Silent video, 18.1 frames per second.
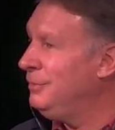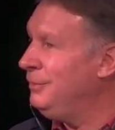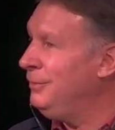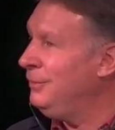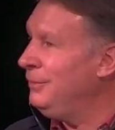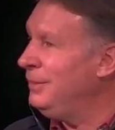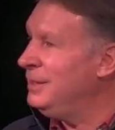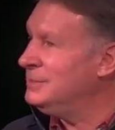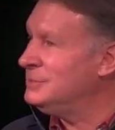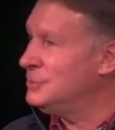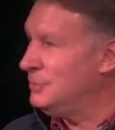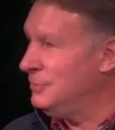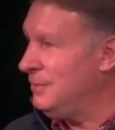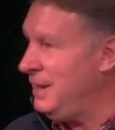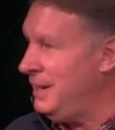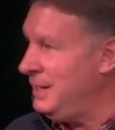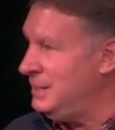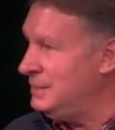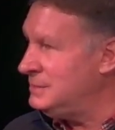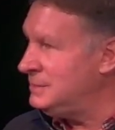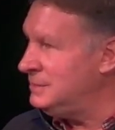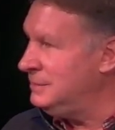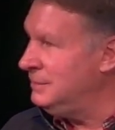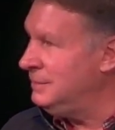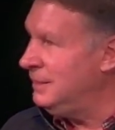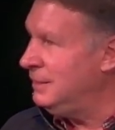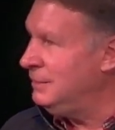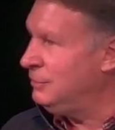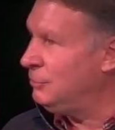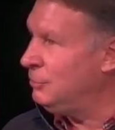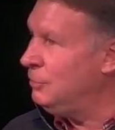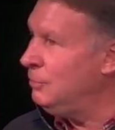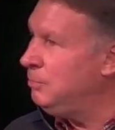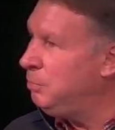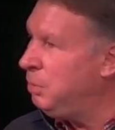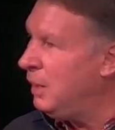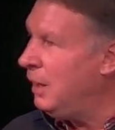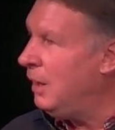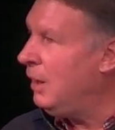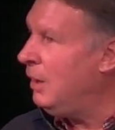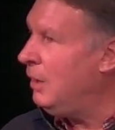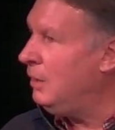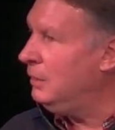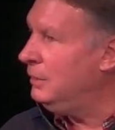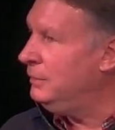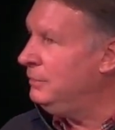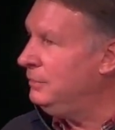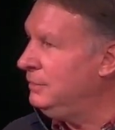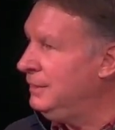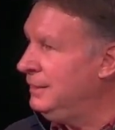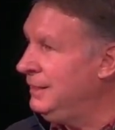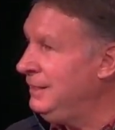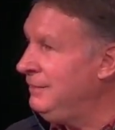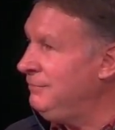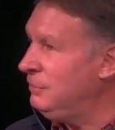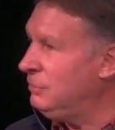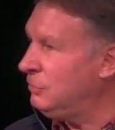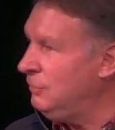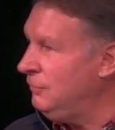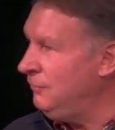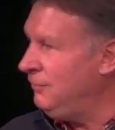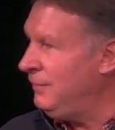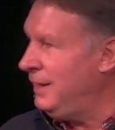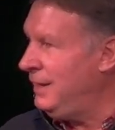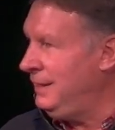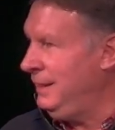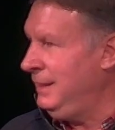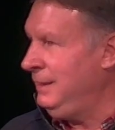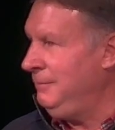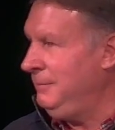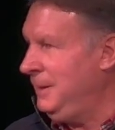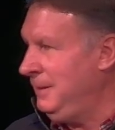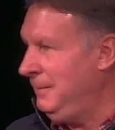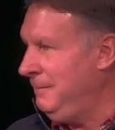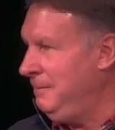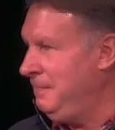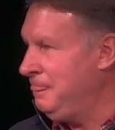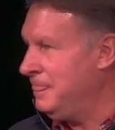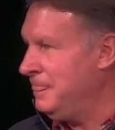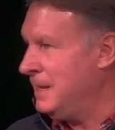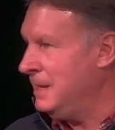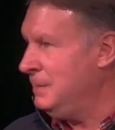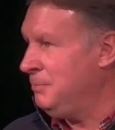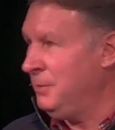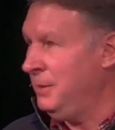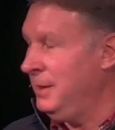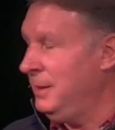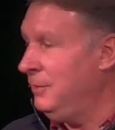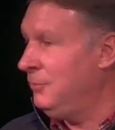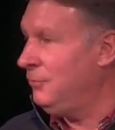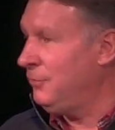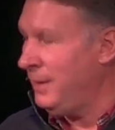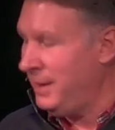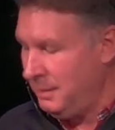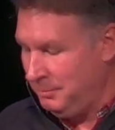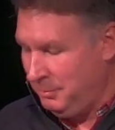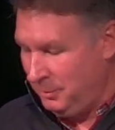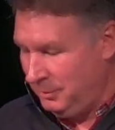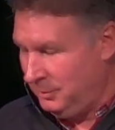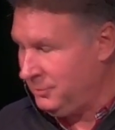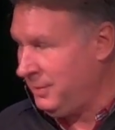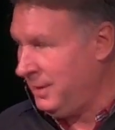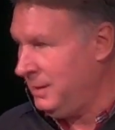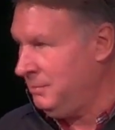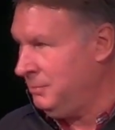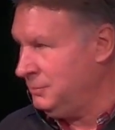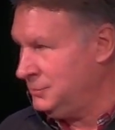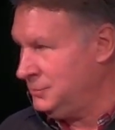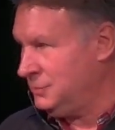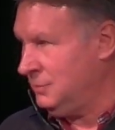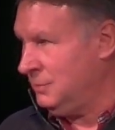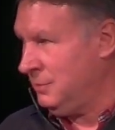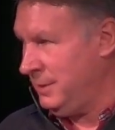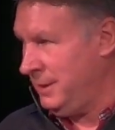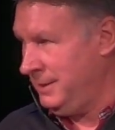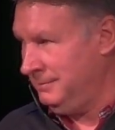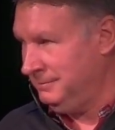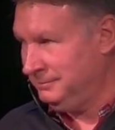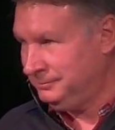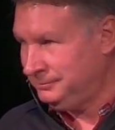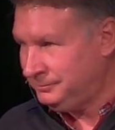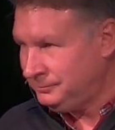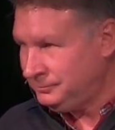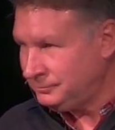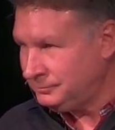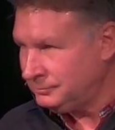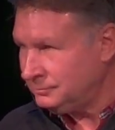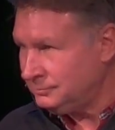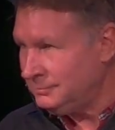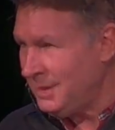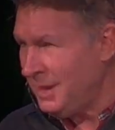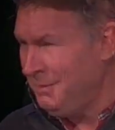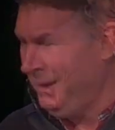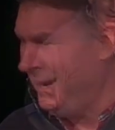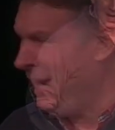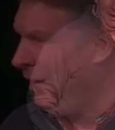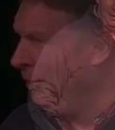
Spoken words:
his grace and through Paul and even through Philemon, a pretty incredible story. I mean, how